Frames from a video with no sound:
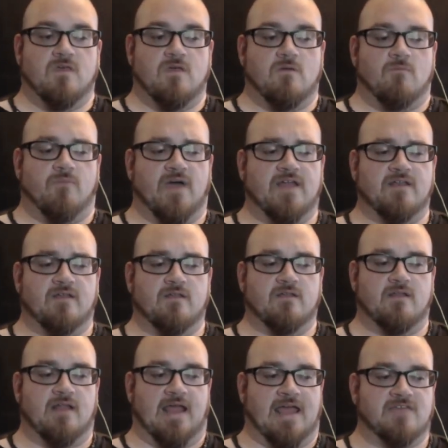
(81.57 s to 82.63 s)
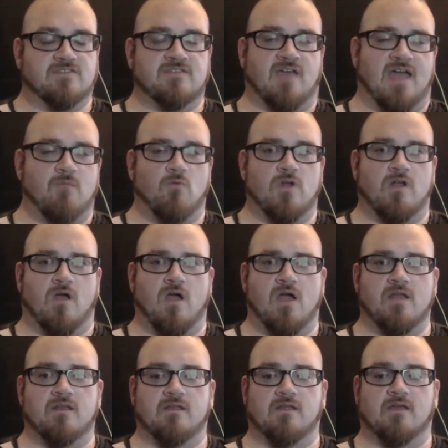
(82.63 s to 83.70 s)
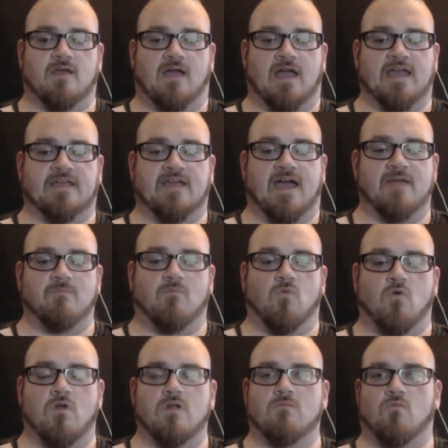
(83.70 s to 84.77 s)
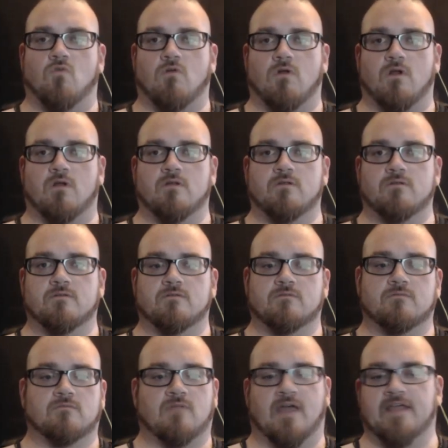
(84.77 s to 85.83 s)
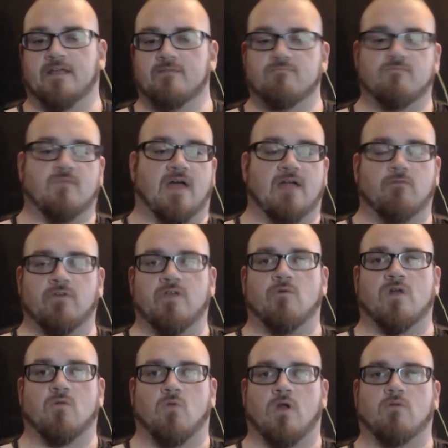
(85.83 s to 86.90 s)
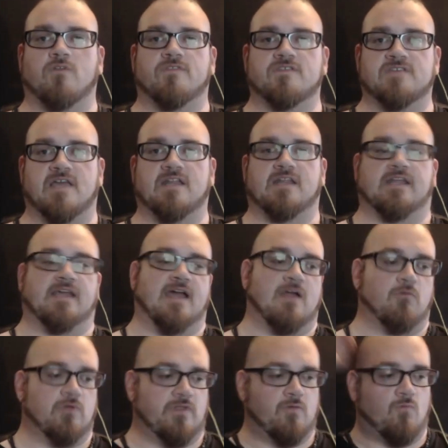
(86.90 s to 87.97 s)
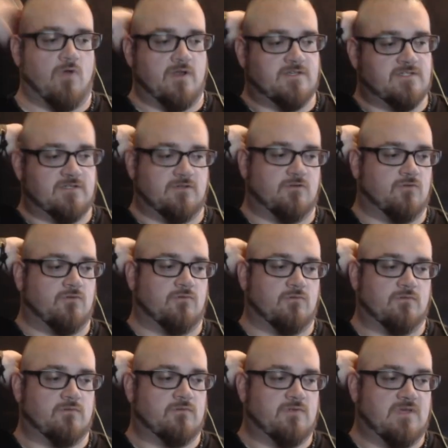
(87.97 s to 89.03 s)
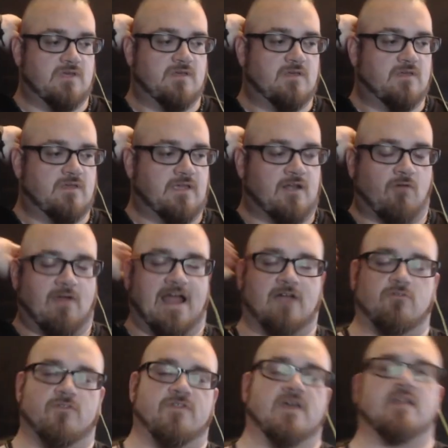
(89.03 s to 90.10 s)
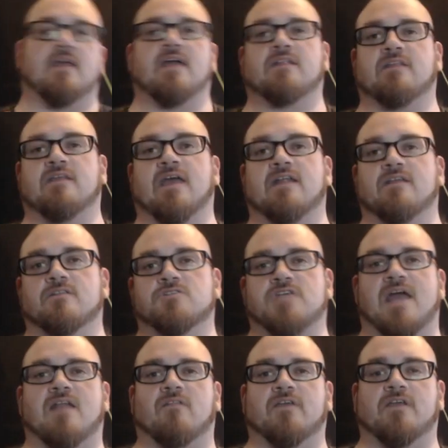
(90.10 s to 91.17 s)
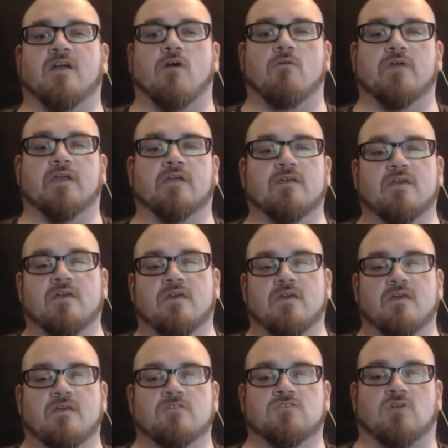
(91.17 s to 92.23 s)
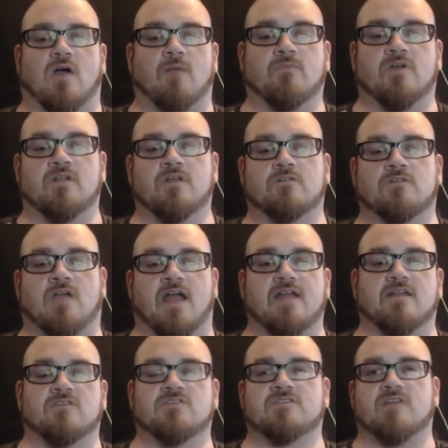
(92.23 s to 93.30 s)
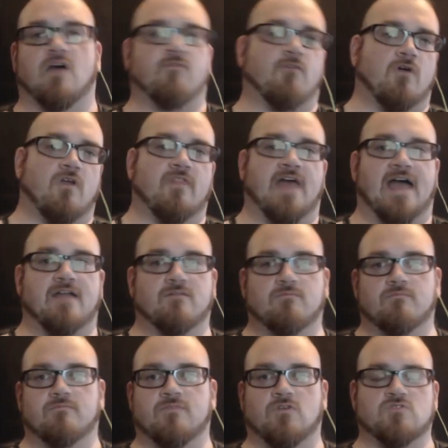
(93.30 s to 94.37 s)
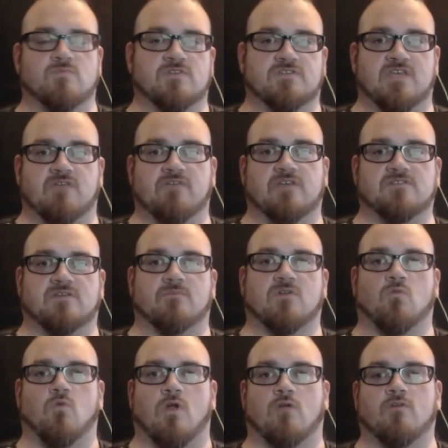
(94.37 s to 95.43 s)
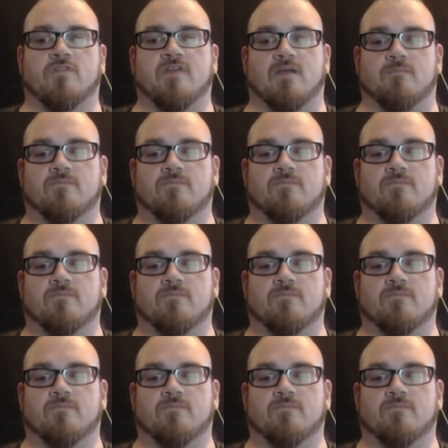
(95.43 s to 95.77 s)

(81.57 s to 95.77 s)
But as time went on, I got more and more like, I really want to work with this entity. I really want to interact with it and get a channeling going. So I'm going to kind of stuff all those misgivings. I'm going to work with him.